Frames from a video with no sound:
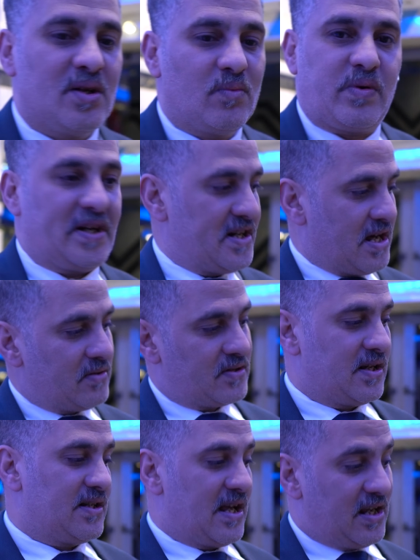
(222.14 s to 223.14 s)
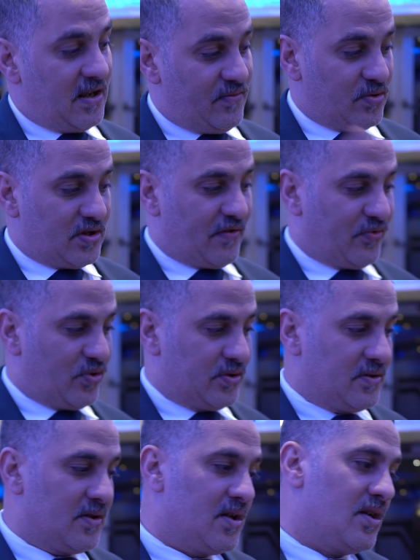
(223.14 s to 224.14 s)
But now see they give you the food.
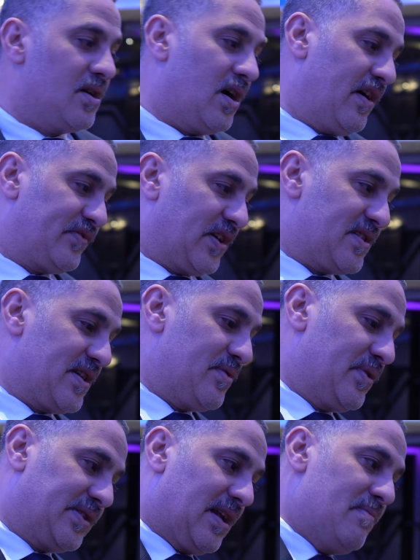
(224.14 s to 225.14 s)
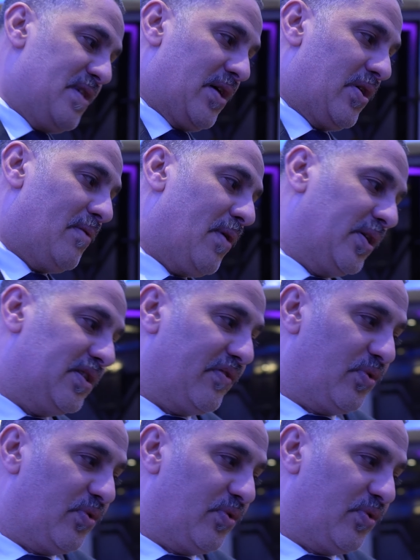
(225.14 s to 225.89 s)
After then will tell me how about the